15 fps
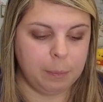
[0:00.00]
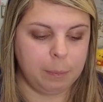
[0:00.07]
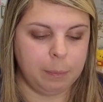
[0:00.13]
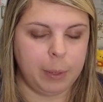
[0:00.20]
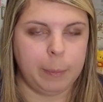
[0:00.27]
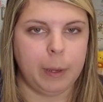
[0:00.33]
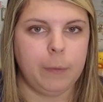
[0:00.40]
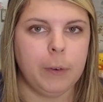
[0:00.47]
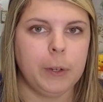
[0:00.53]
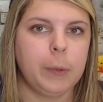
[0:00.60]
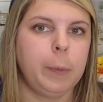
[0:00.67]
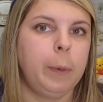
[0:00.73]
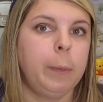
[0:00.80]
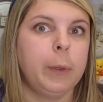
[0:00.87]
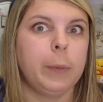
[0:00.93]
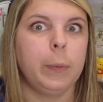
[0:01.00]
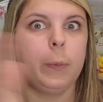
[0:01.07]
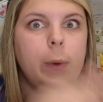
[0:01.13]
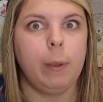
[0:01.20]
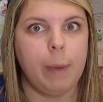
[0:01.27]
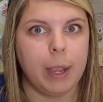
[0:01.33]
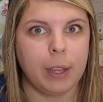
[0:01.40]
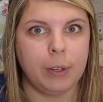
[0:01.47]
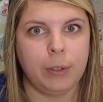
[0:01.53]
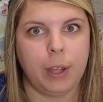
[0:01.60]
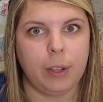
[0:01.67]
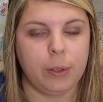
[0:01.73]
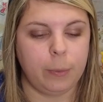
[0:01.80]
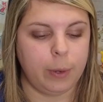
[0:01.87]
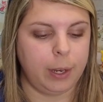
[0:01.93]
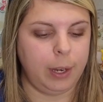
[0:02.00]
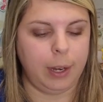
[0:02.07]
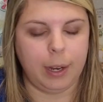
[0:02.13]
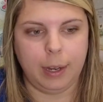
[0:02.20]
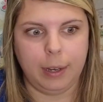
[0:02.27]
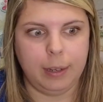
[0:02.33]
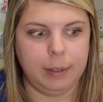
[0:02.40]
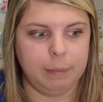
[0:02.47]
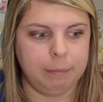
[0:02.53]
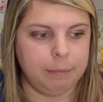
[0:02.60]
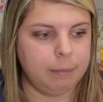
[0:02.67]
But my first one was way back in 2001, and I